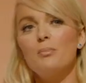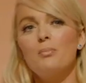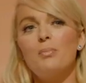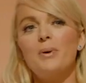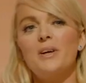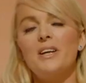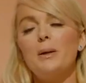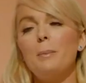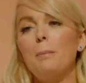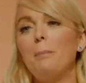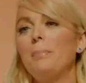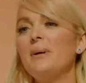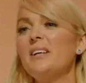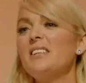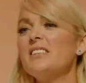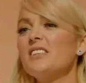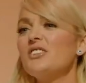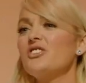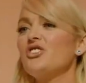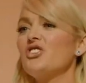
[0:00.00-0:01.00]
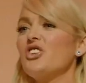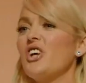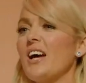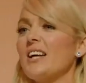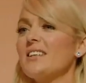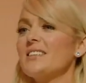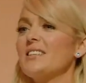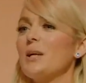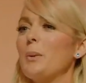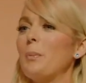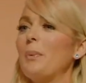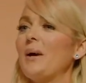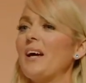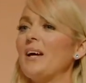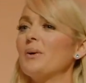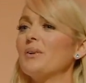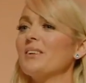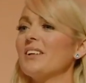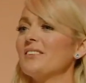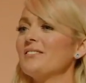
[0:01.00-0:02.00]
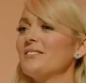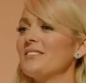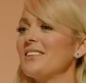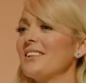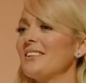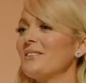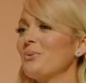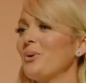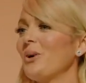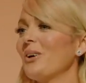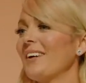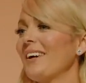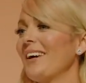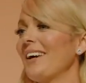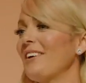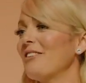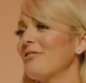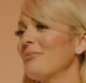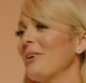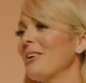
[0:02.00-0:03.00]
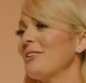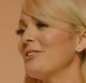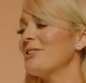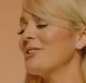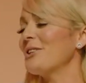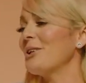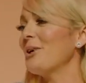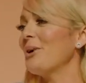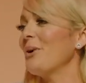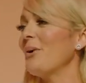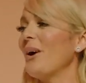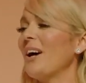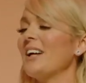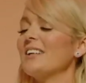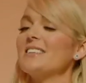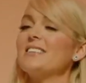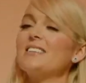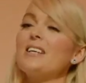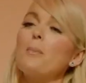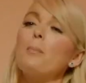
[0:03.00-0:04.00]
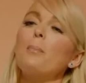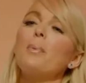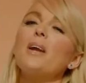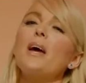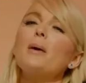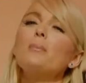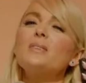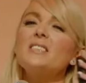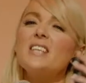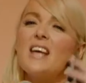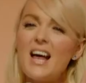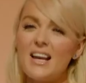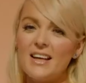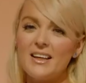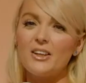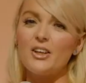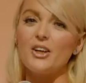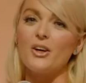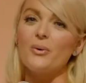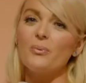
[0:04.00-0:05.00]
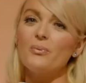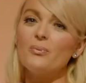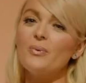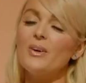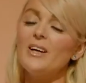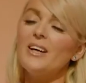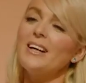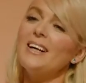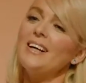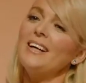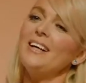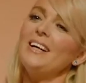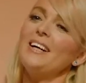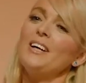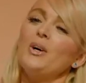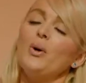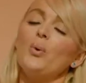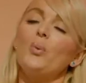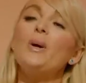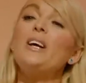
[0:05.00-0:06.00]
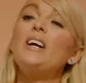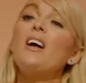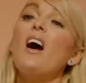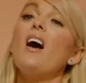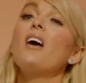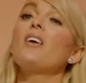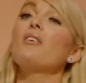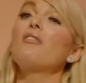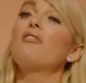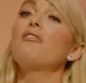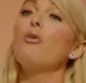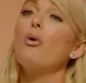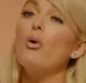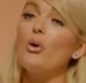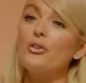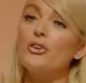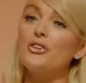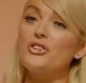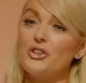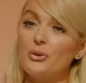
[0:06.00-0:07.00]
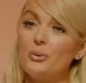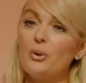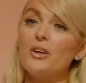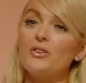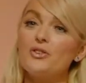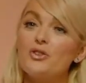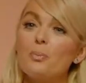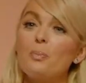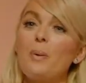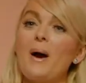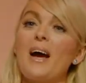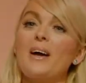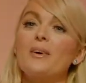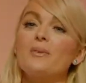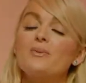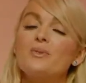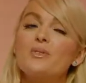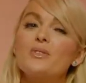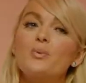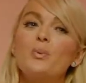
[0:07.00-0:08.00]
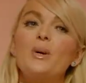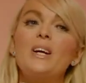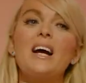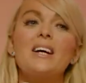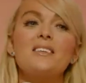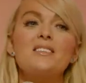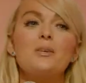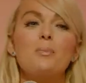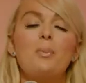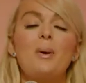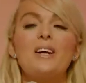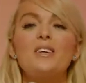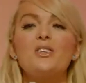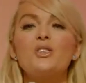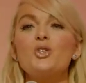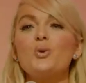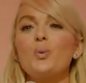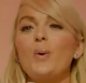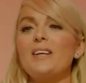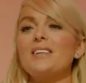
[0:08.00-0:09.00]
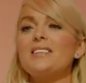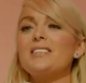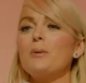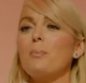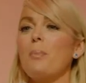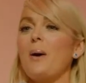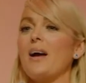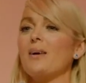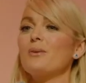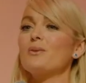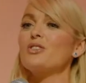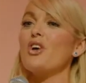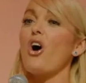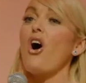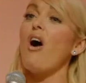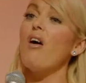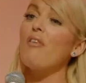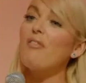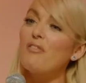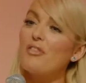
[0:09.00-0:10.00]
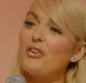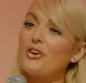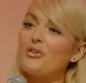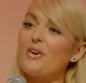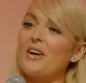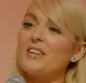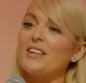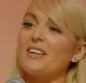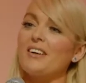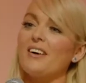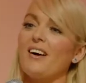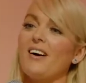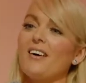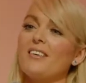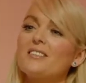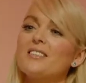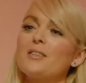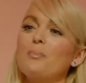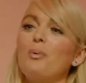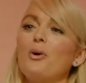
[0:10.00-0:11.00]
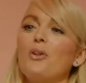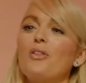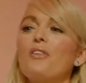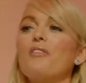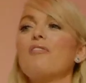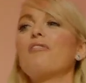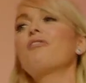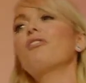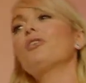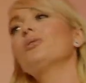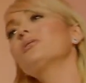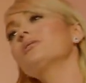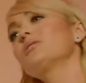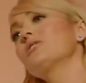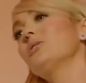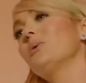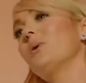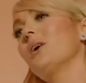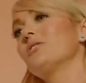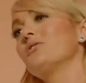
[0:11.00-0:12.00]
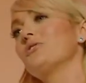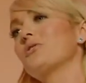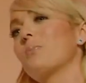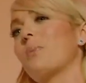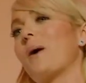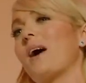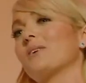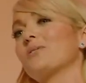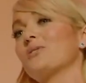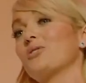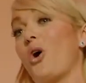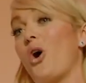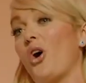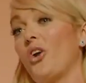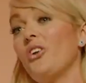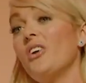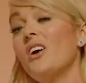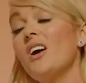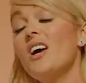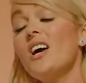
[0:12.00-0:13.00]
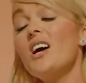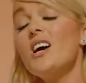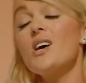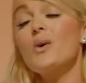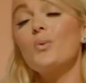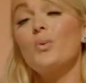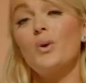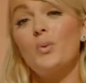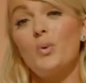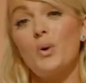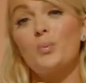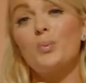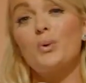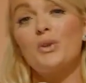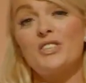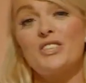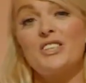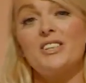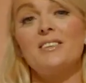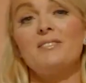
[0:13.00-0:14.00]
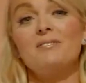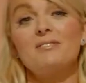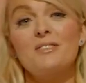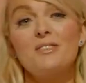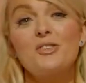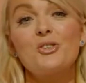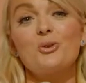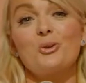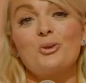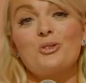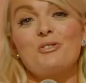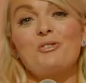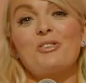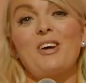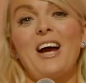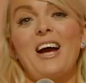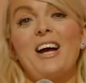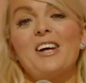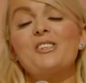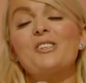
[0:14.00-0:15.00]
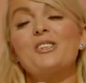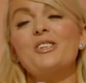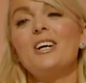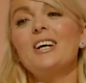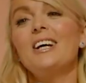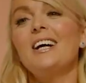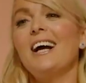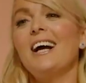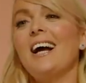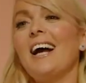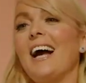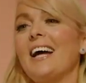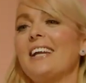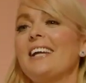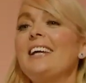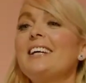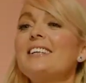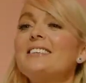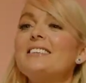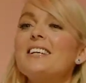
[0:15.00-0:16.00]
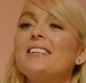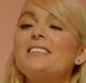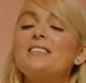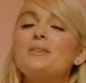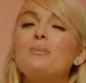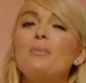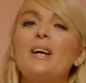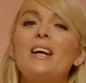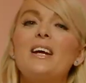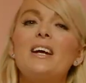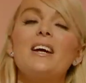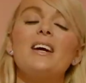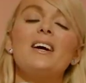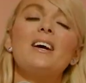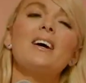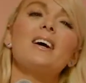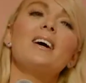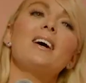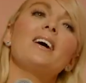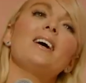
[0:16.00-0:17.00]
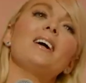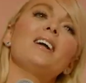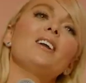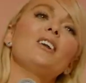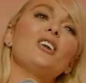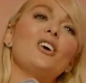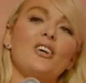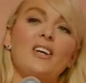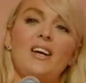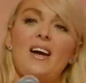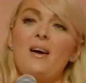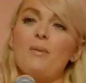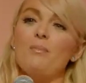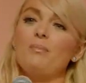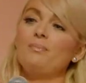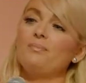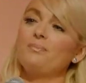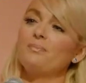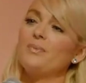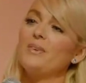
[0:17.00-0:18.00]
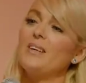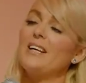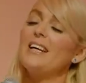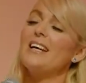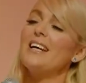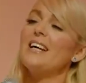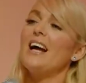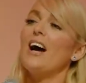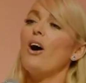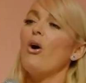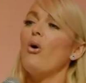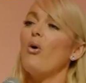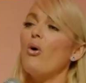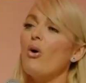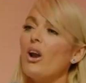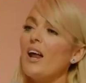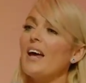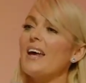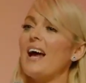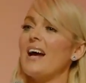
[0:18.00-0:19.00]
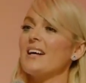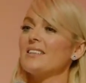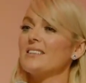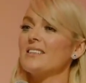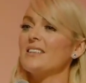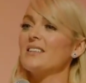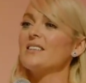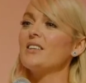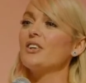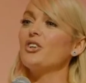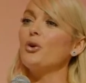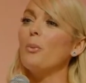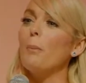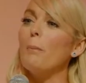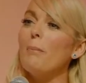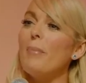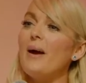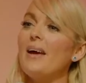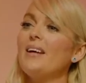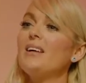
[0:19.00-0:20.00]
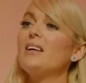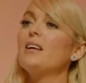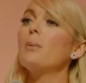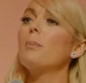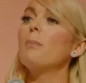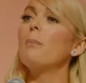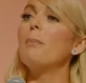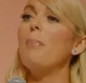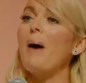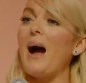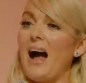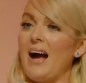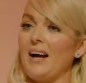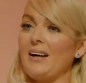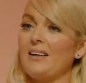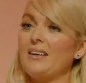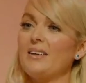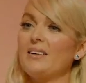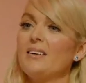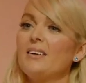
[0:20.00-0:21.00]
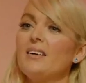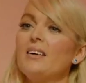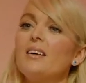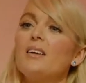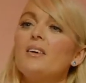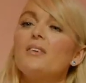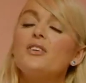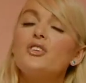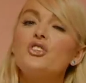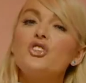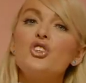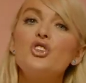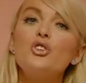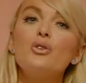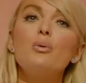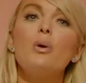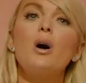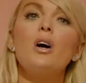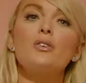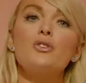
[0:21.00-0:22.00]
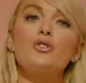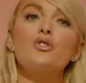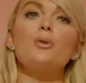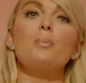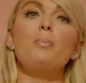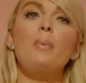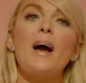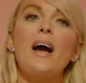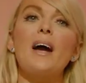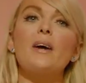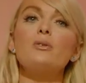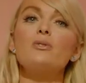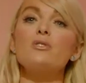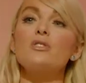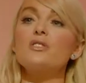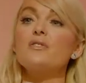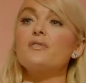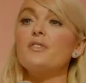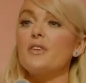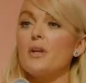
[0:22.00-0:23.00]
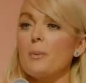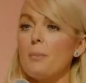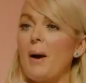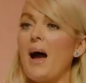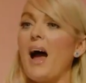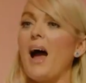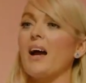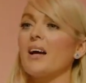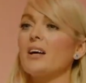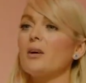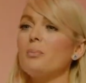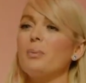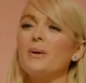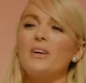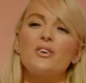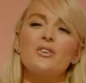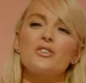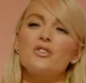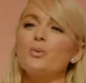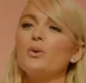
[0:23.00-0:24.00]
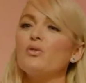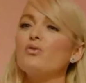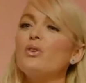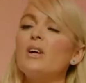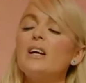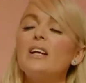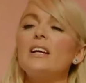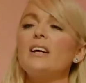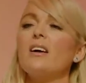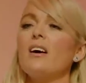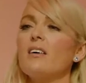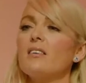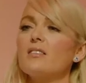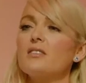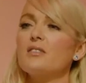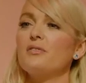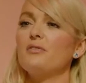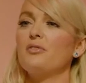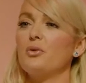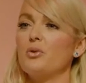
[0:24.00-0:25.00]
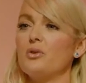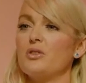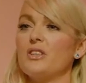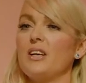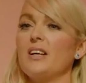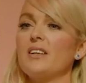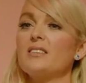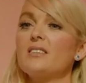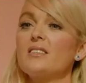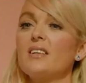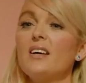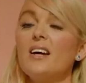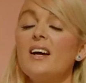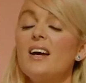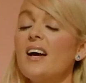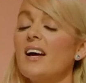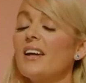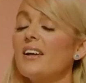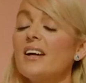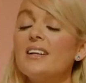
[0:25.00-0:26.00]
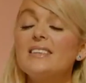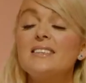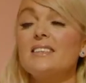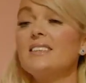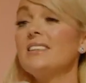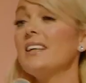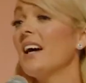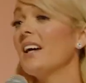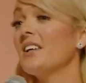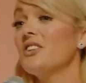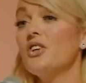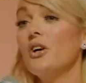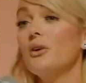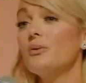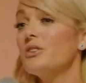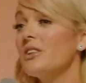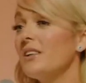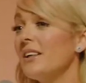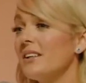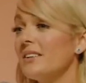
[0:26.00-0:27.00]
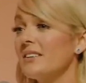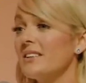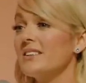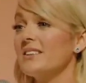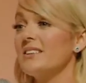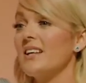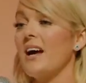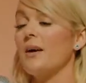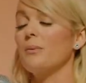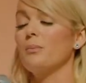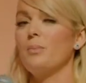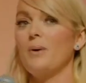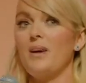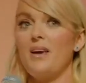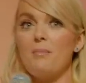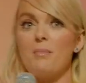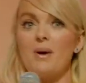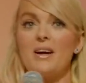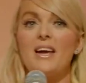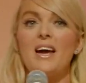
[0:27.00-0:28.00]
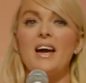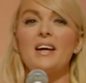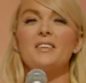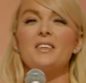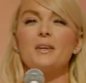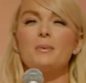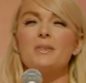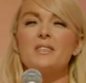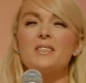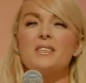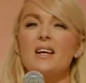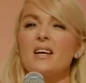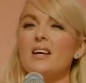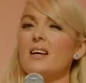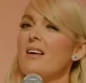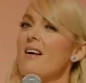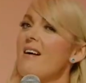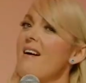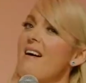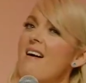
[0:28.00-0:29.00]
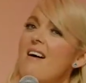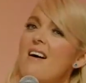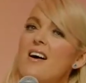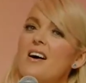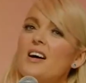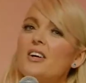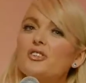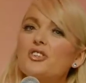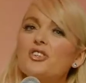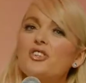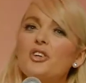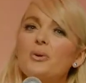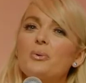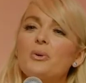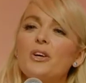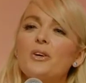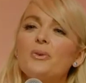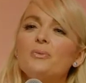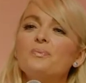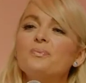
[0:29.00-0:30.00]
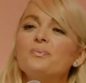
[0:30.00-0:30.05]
But he beat his chest a bit and did what cavemen do and said, "But I'm telling you, we can't afford the £200. We had to pay £20 off the credit card to put the full £200 on. We were pretty short of cash." And he said to me, "Look, all I ask is that you make back the £200 for the pack because we really can't afford it." And I said, "Yeah, I totally understand." But in my head, I was saying, "I'll show you."